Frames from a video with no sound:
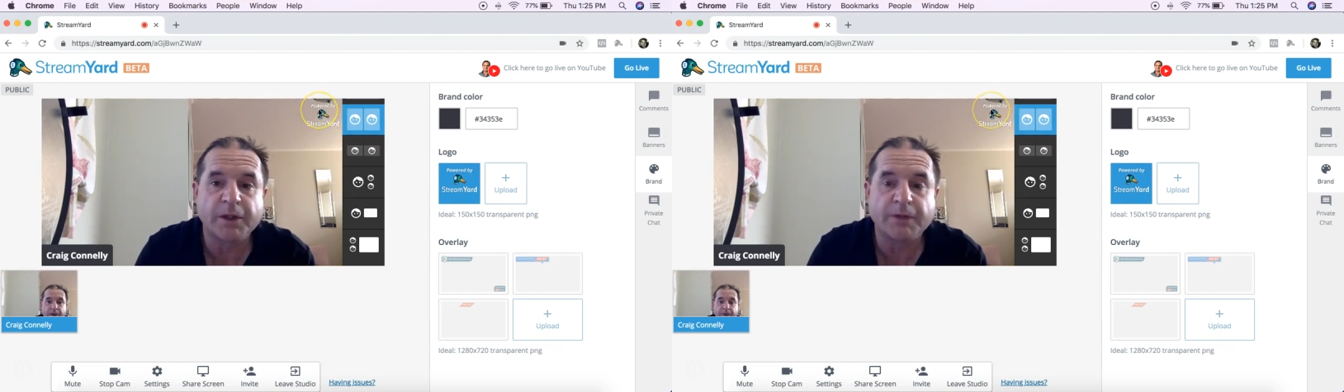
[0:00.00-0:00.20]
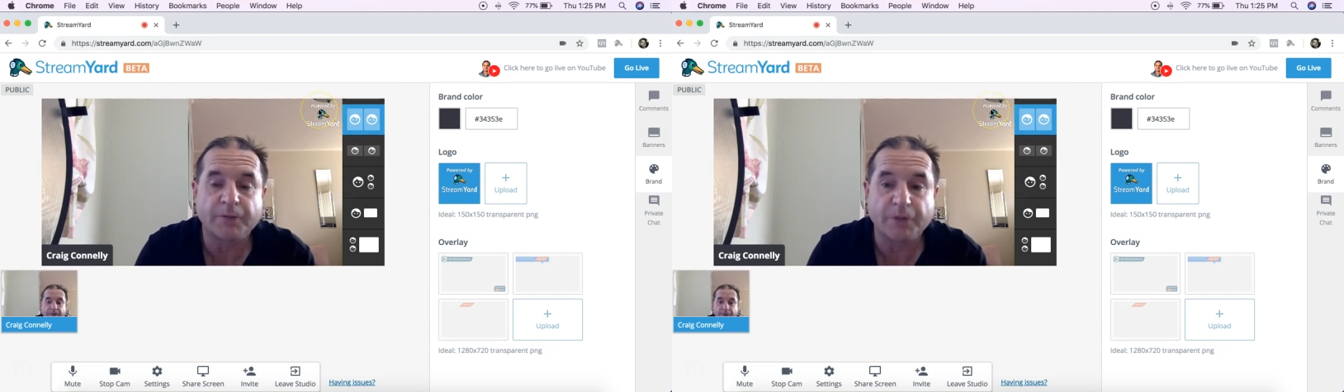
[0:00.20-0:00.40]

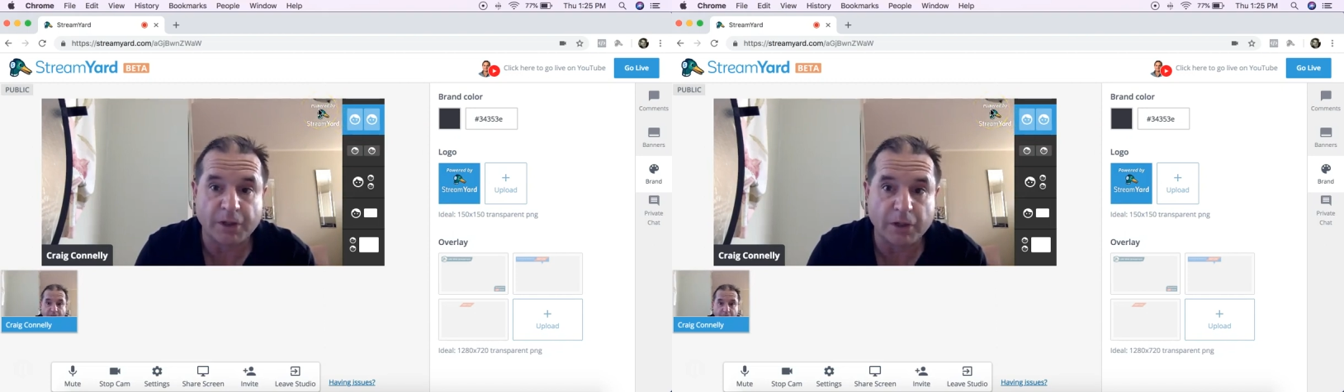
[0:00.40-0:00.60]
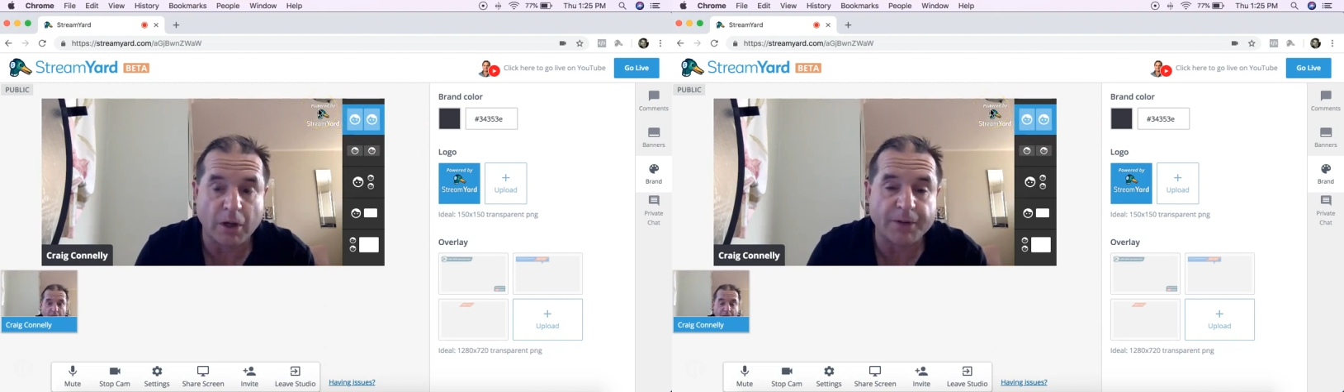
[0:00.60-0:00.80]
For the
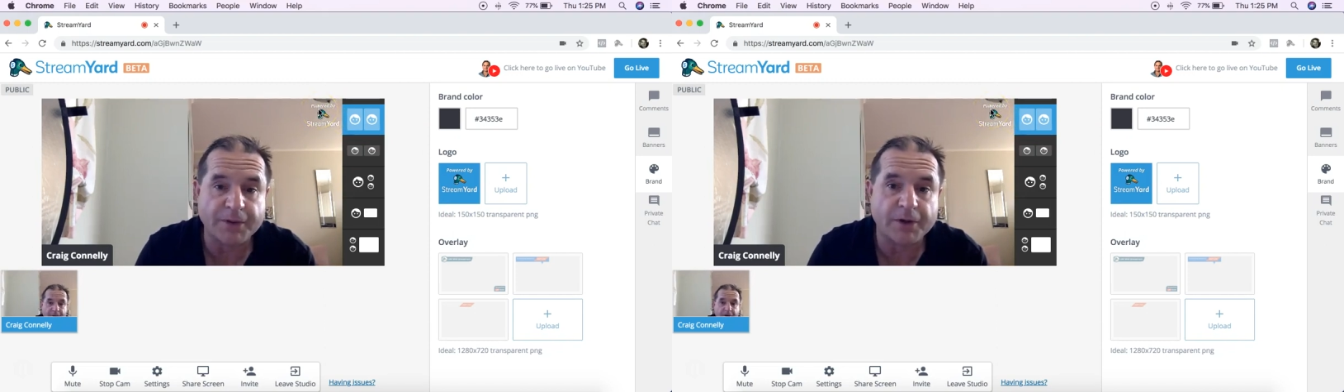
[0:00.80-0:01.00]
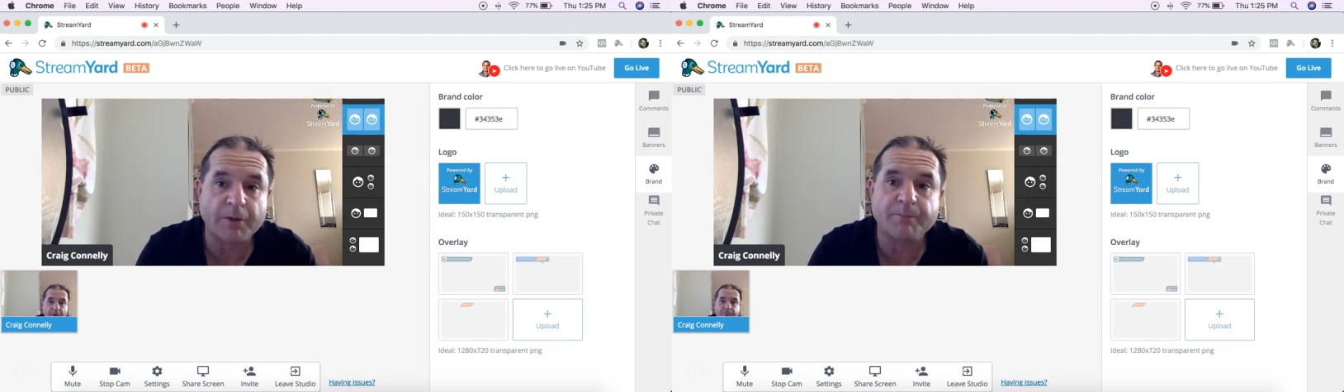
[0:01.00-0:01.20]
client
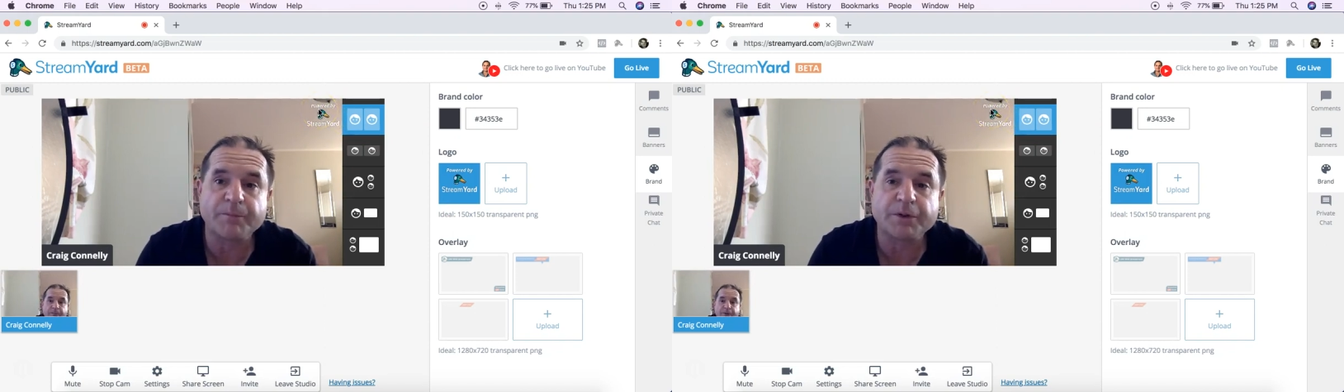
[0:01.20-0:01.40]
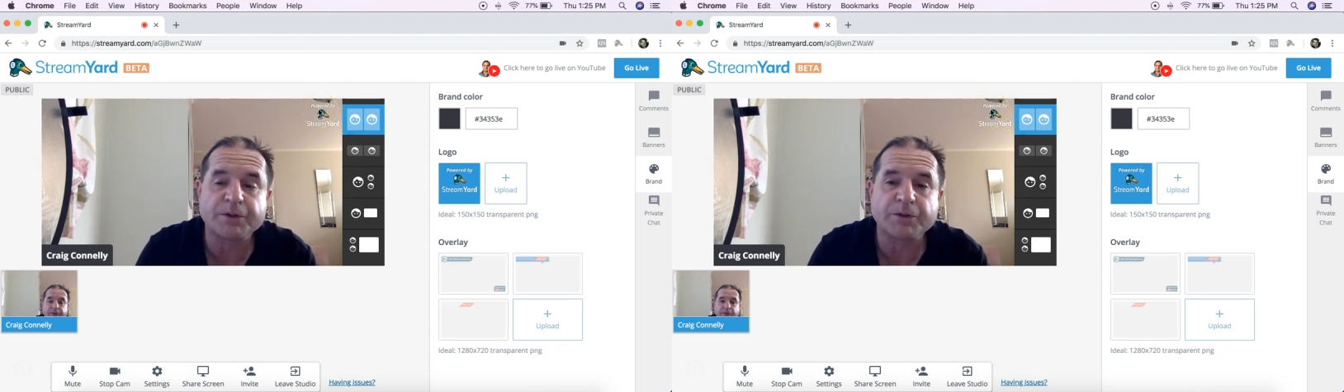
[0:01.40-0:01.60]
that
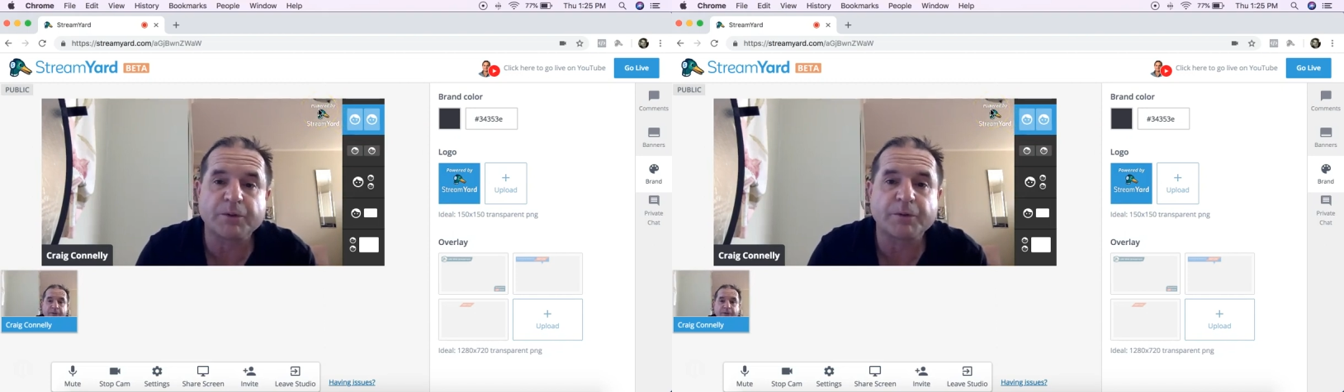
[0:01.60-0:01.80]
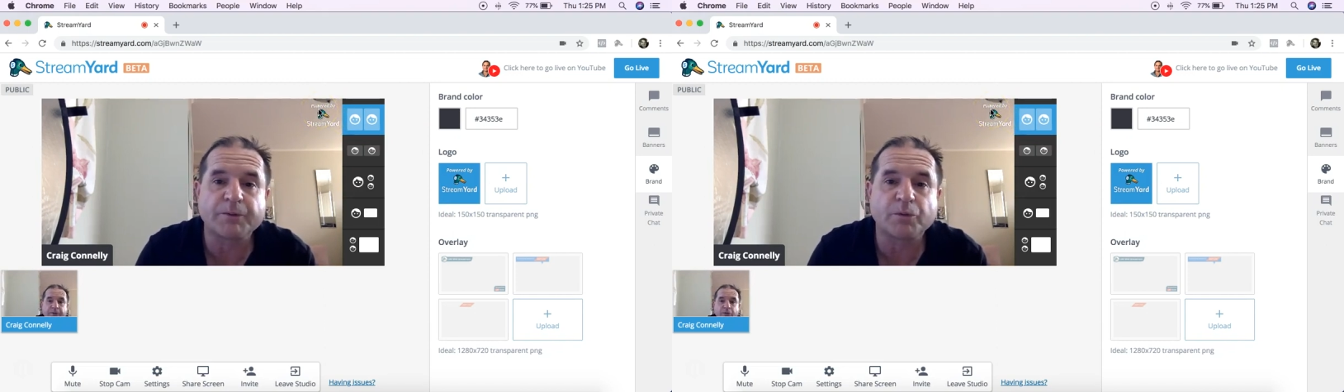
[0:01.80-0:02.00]
I'm doing a
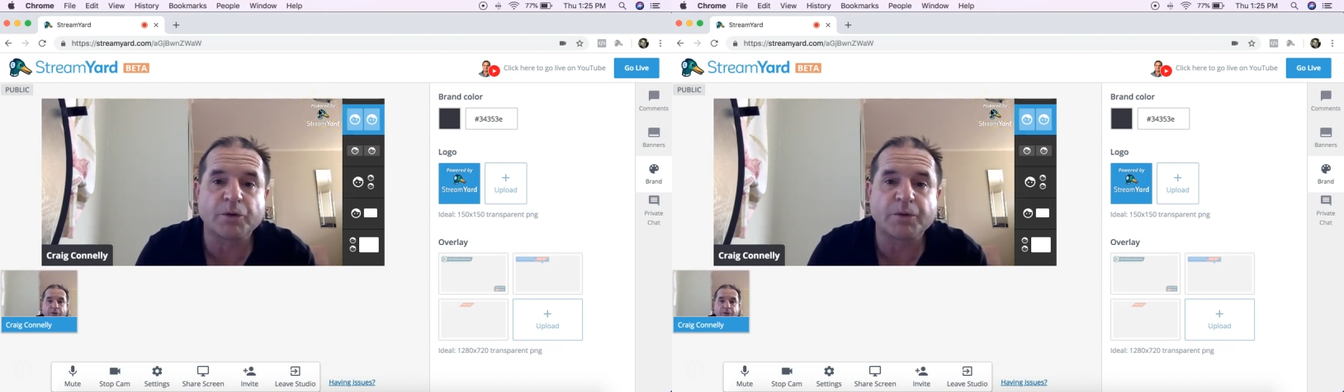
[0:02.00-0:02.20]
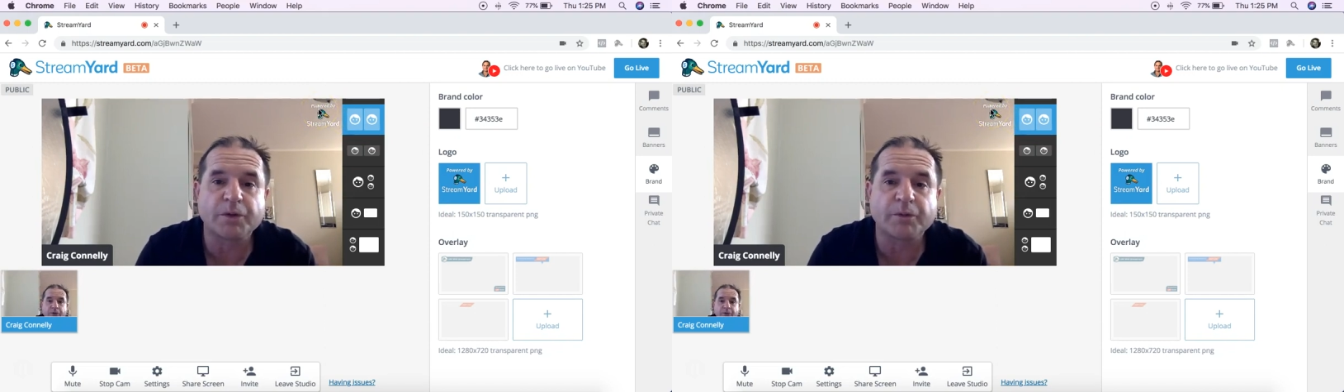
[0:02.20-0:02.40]
bit of
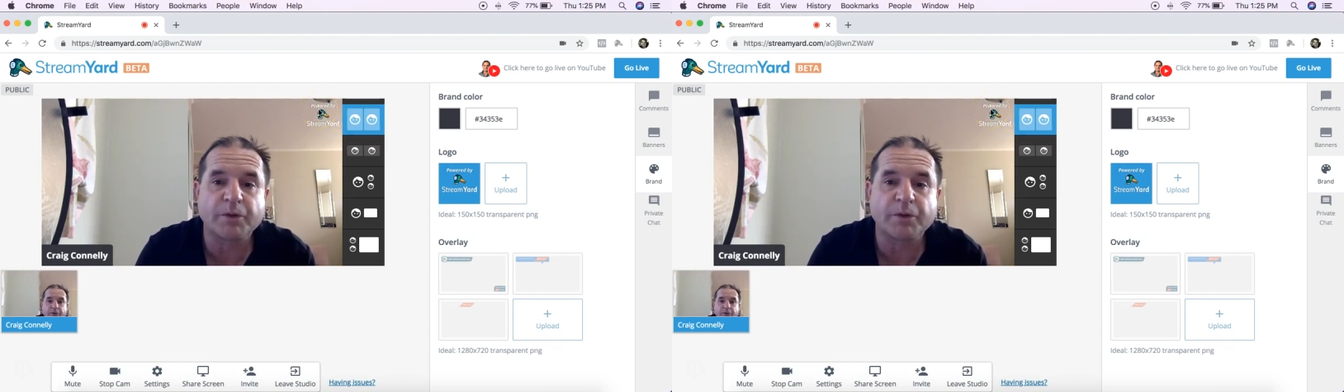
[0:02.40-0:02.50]
work with at the